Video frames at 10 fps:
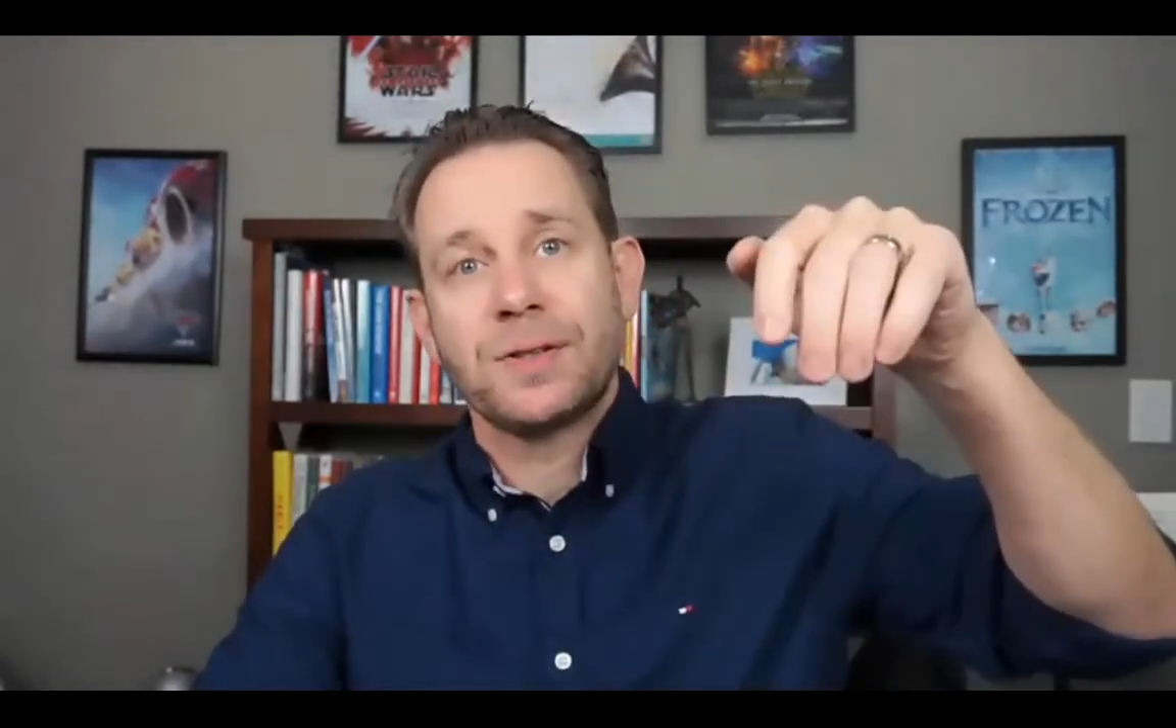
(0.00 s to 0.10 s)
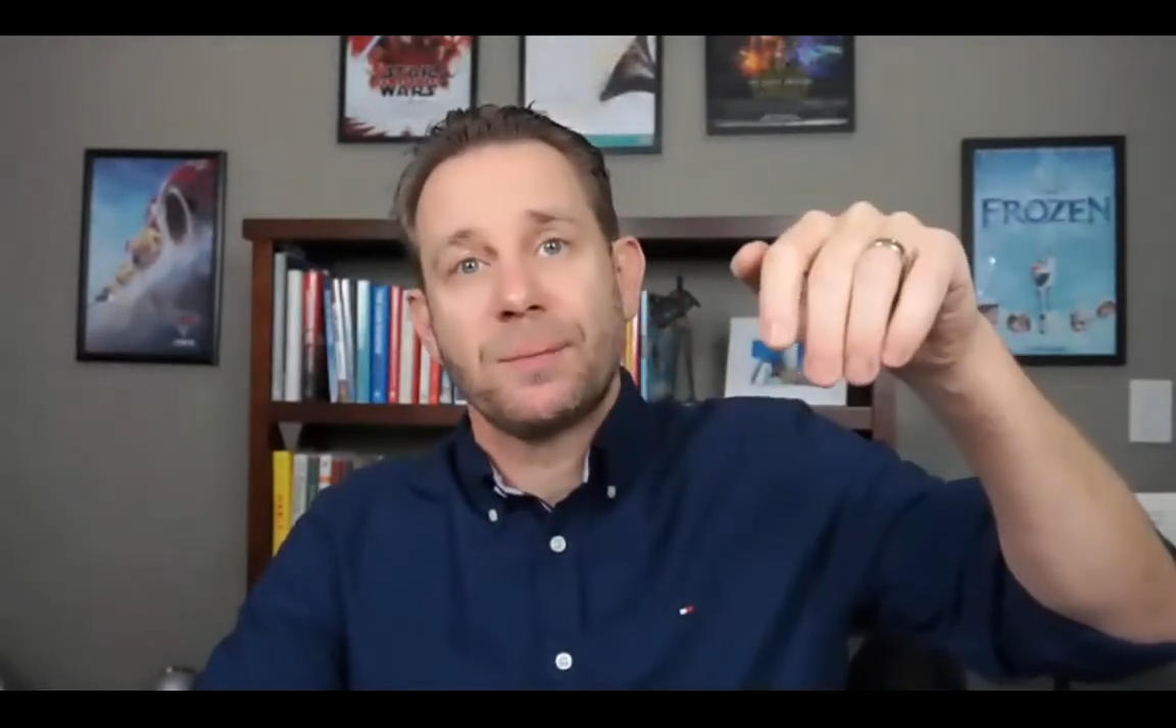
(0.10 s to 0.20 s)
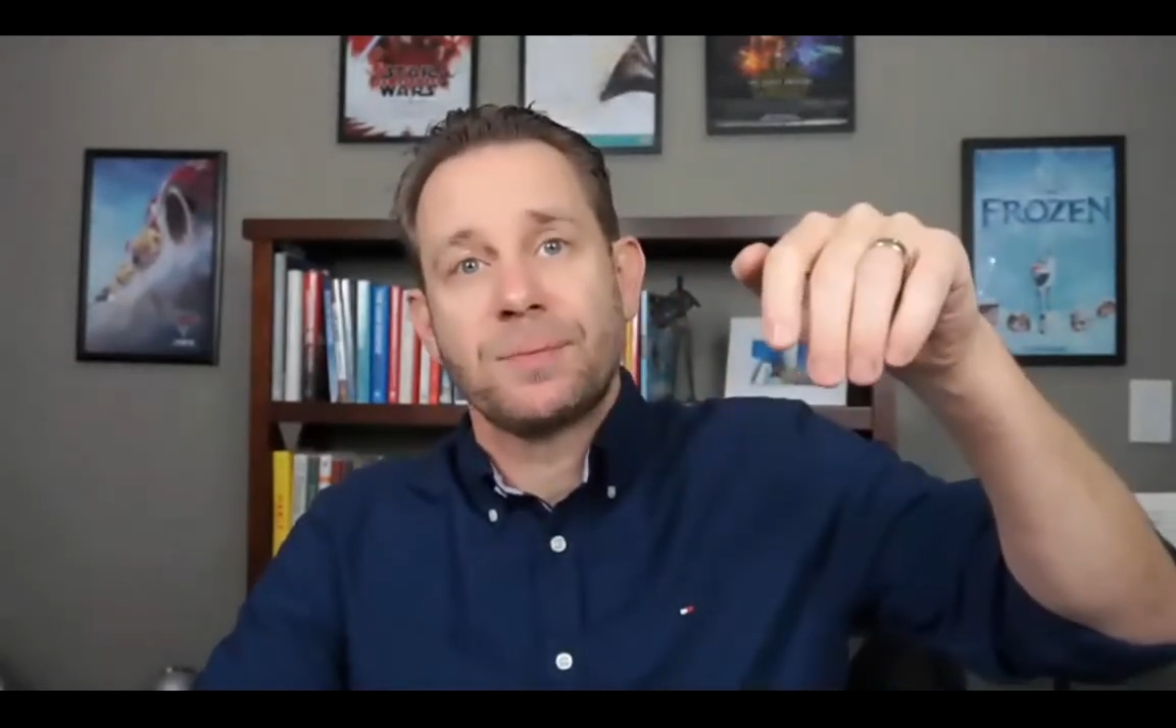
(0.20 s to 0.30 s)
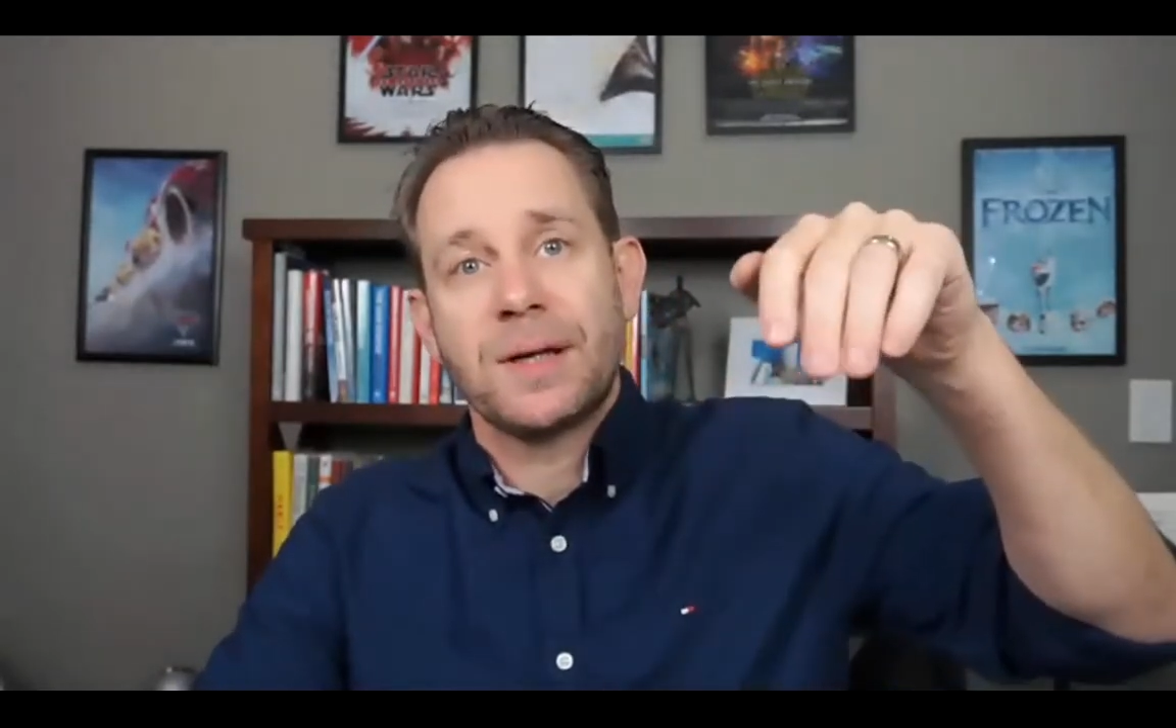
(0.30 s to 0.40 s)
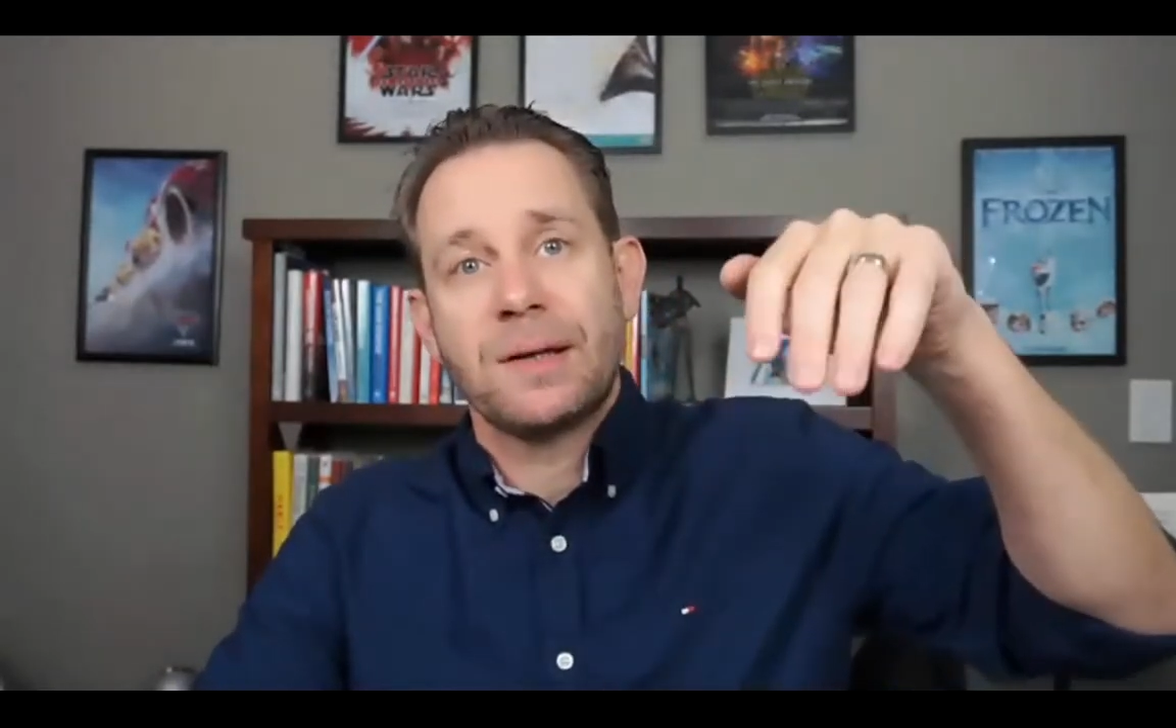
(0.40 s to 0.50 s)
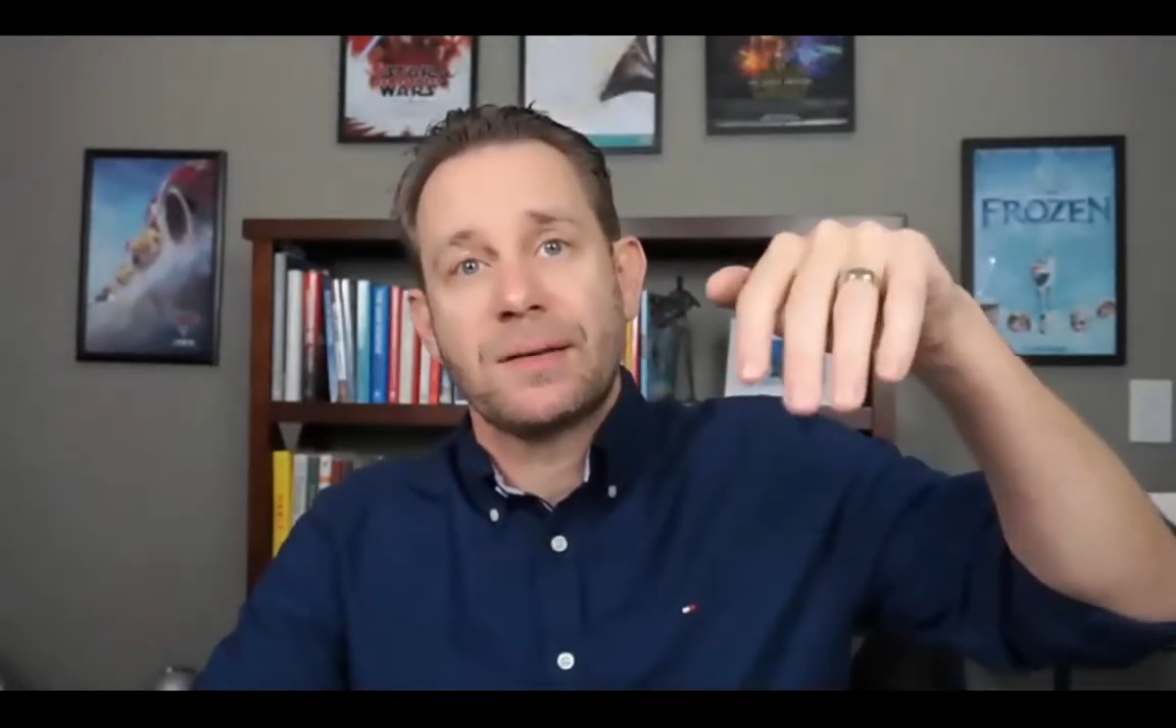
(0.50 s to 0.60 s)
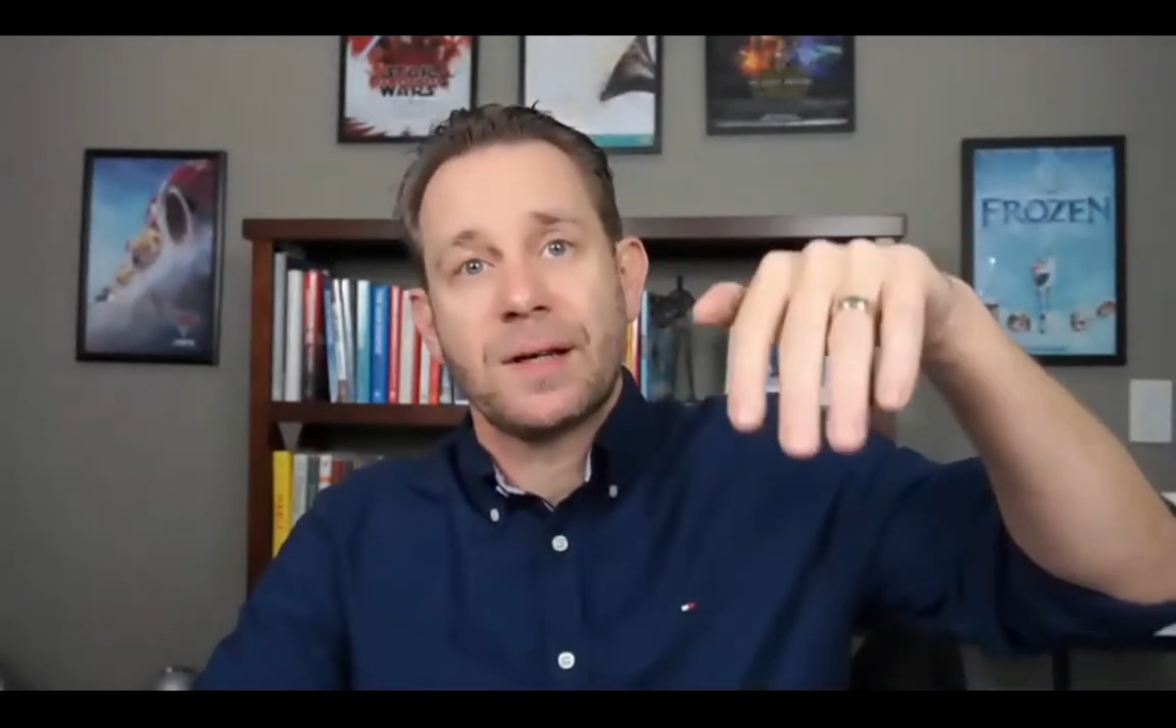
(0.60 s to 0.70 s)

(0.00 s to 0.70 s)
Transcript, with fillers: top teeth,